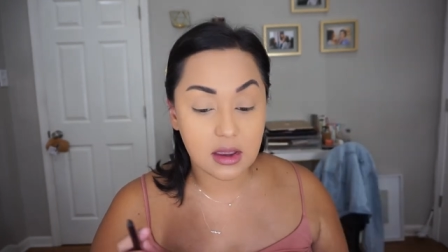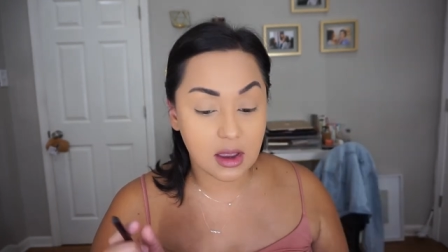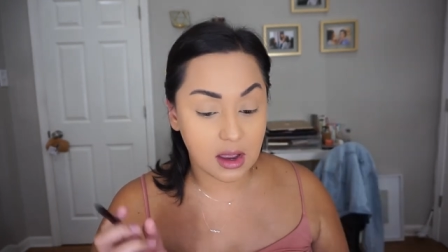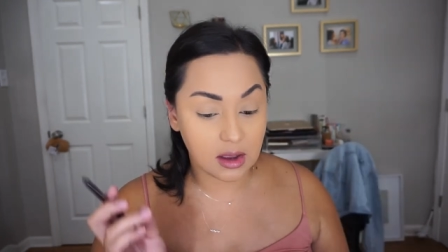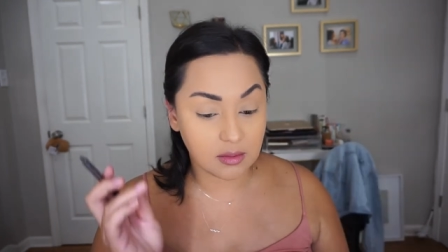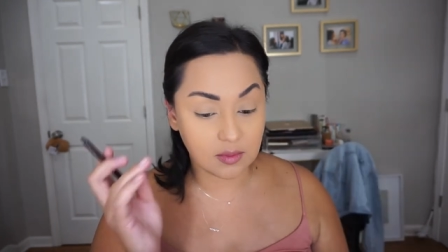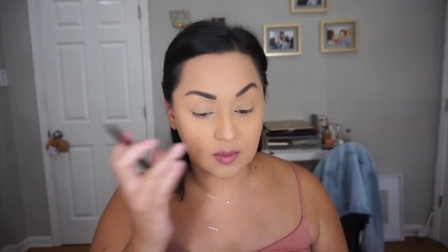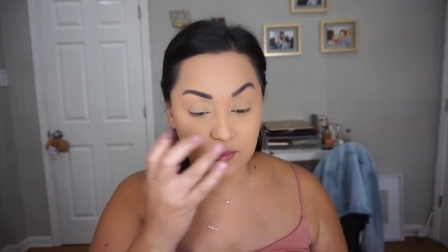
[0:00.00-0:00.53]

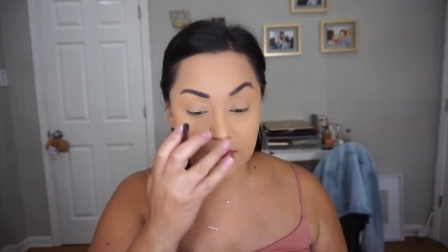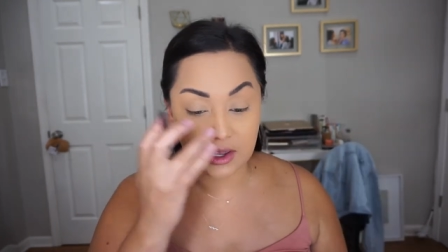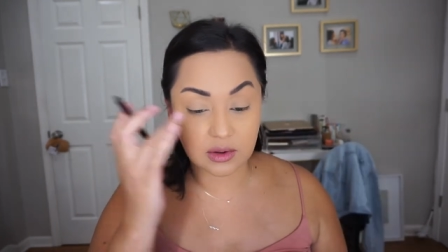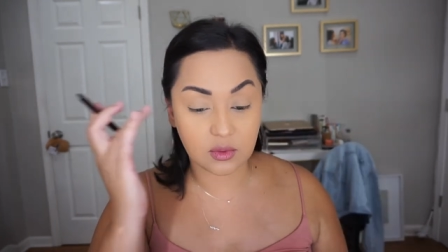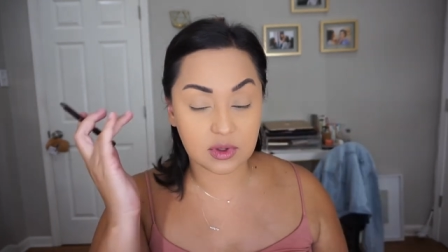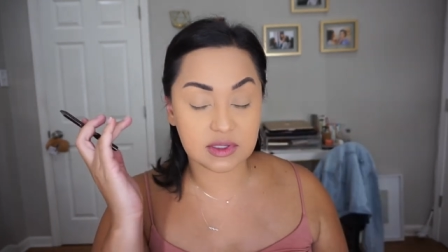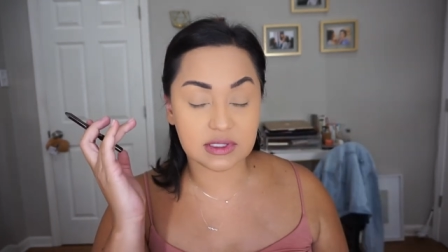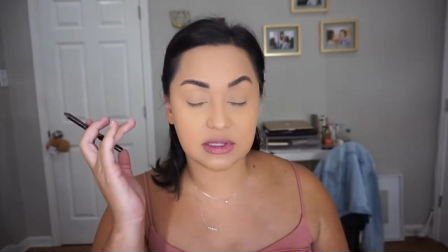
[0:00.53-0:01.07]
Um, I'm not
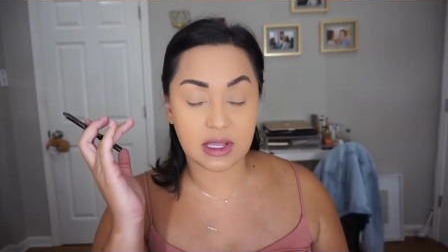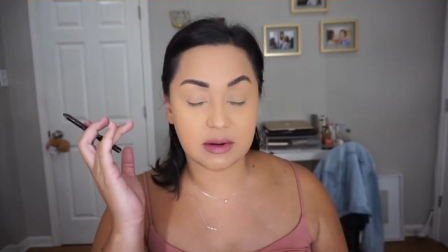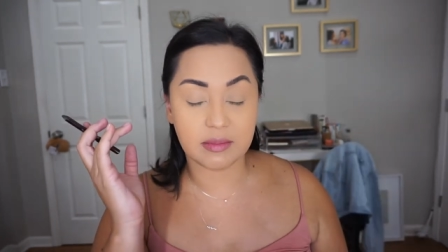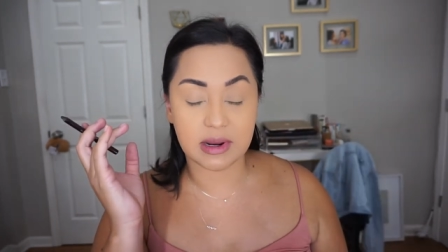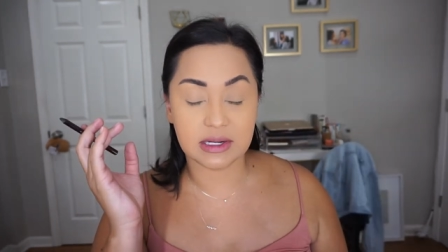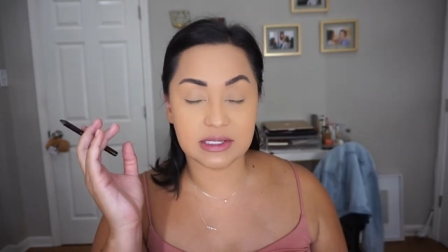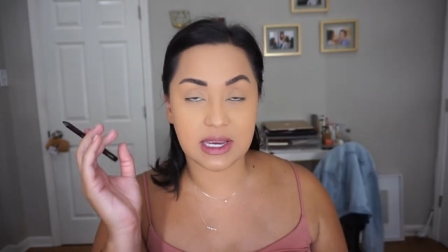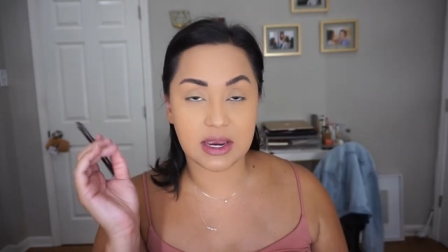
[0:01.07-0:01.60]
going to line
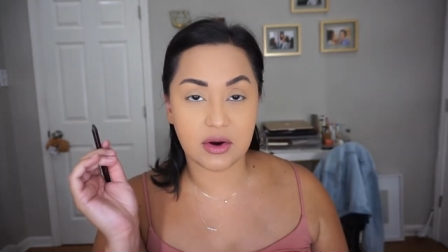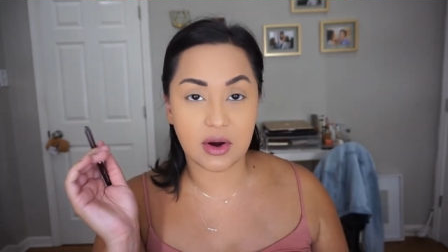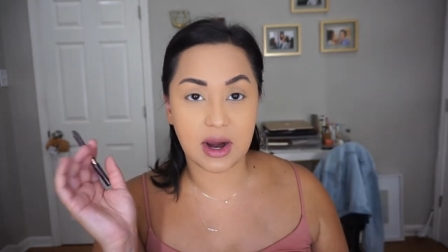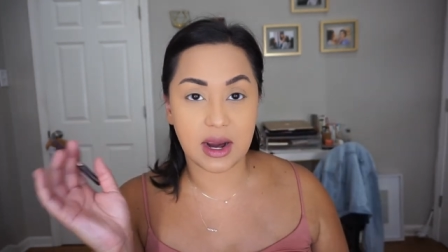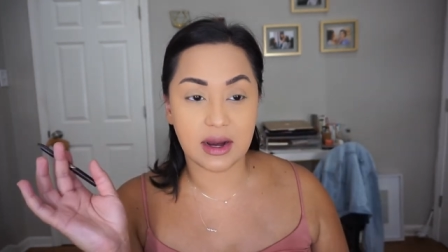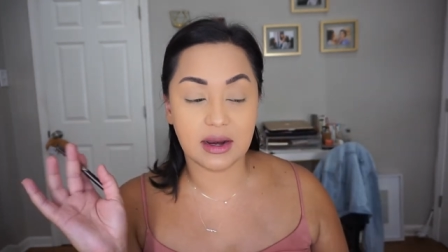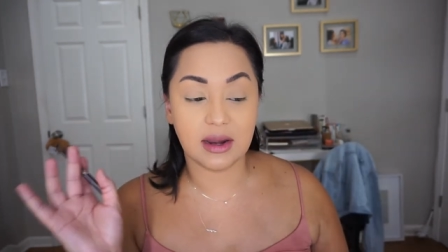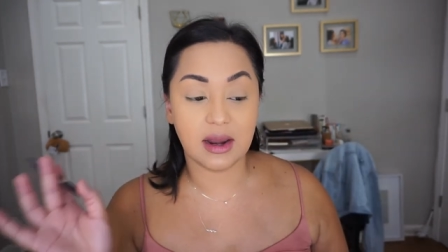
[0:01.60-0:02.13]
my entire
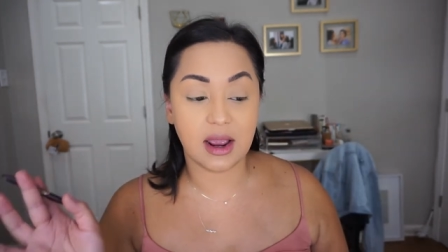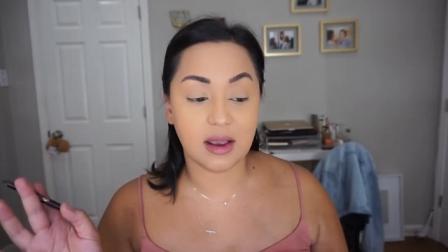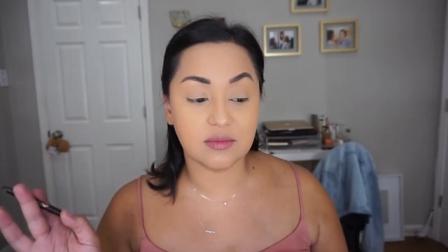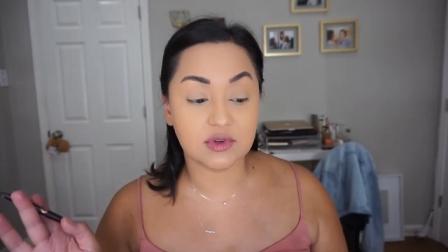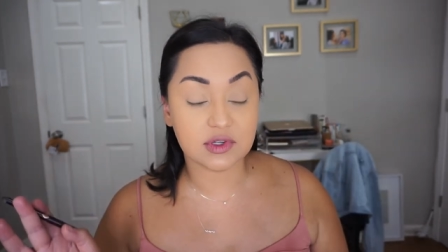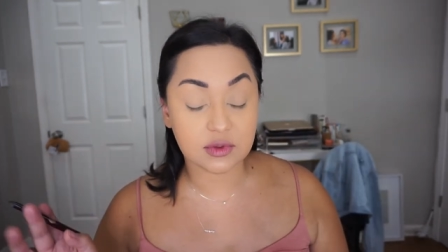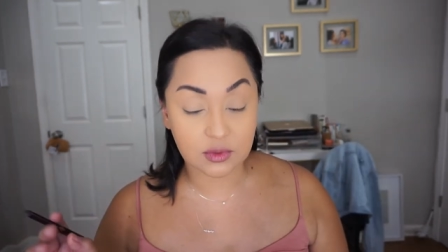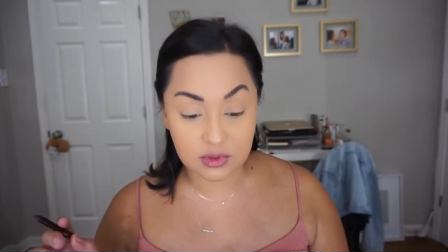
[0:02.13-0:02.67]
eye. I'm
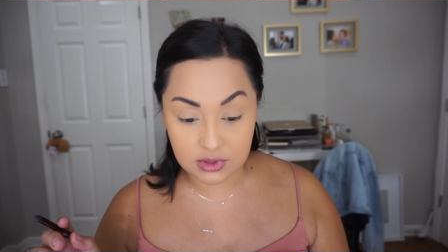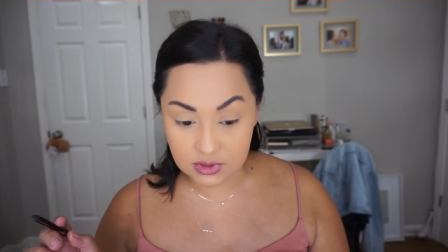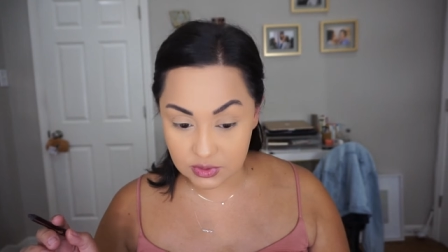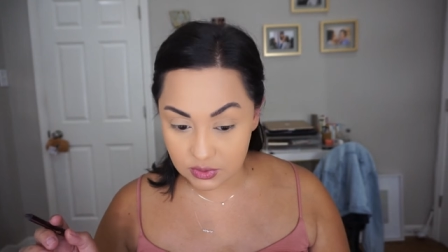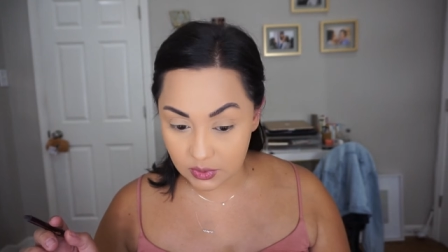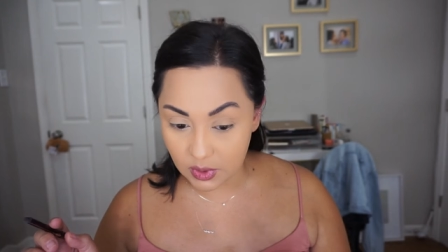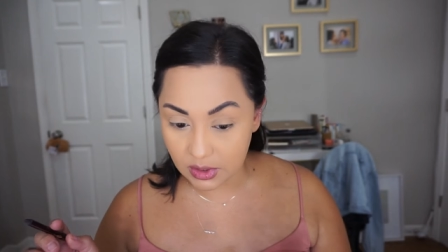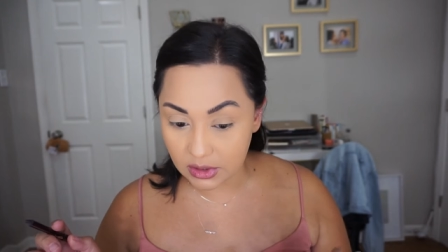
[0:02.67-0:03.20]
just going to
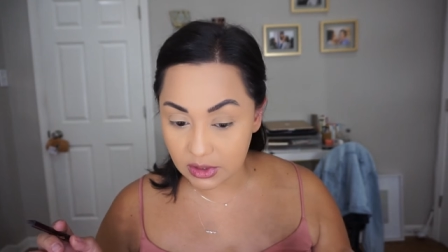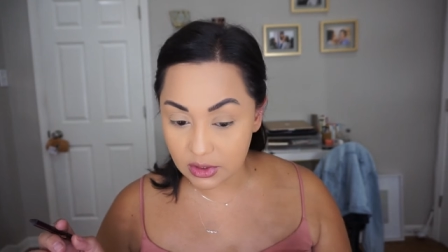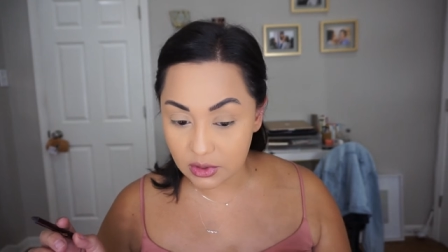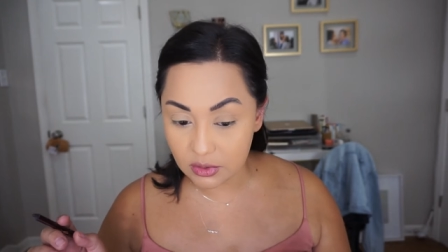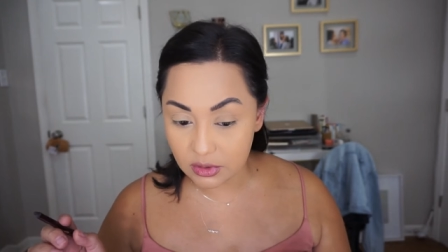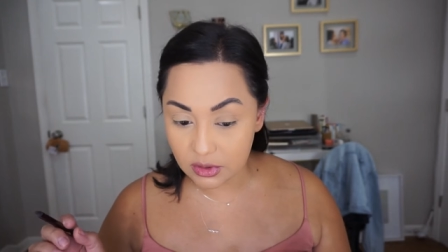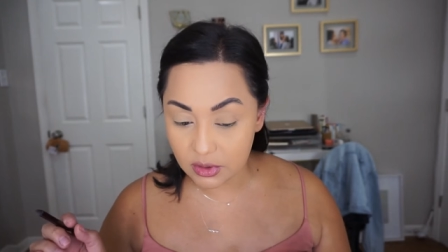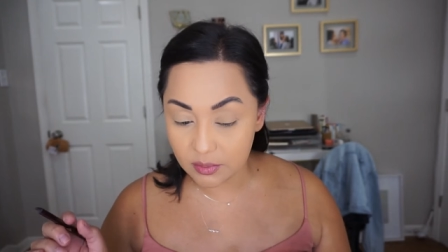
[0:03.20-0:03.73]
do a
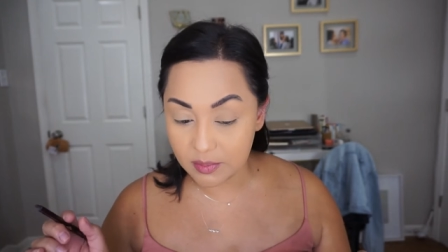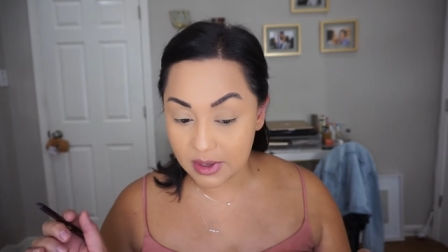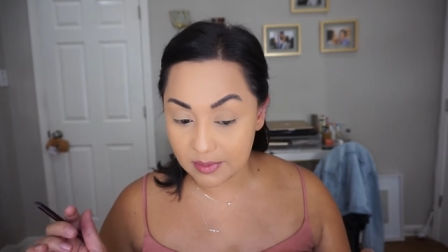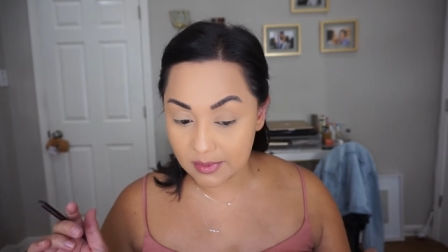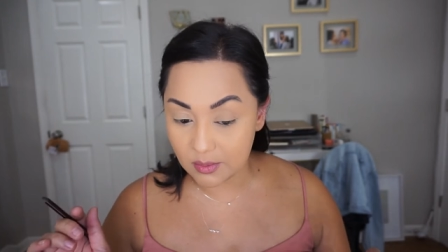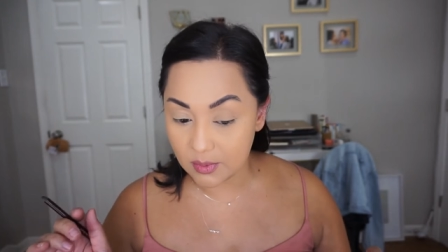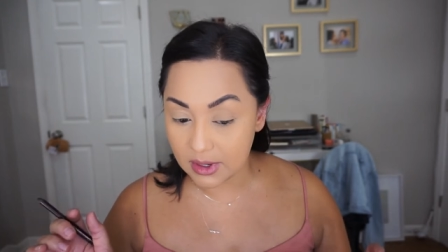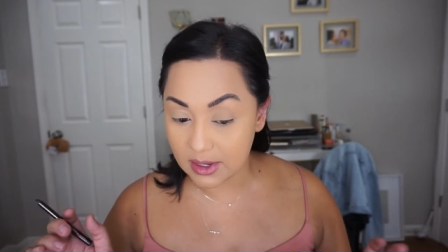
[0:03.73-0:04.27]
little, little
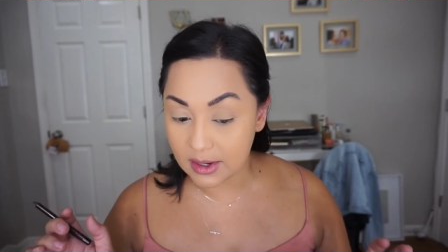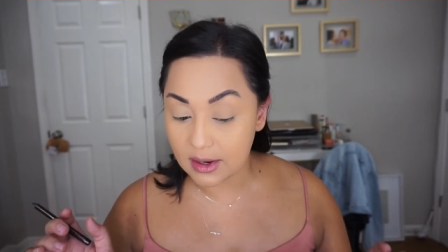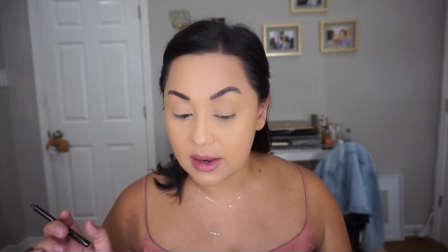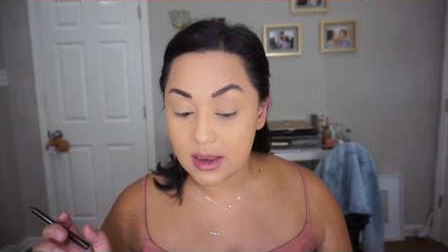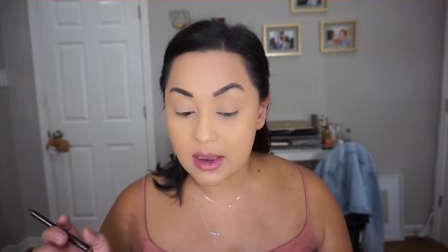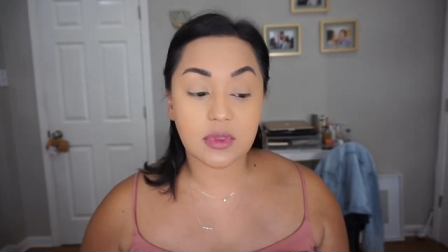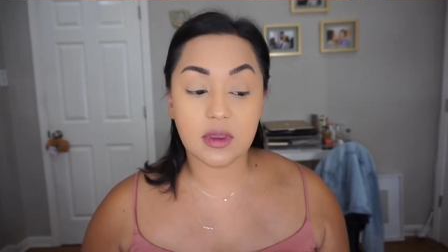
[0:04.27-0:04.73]
baby wing.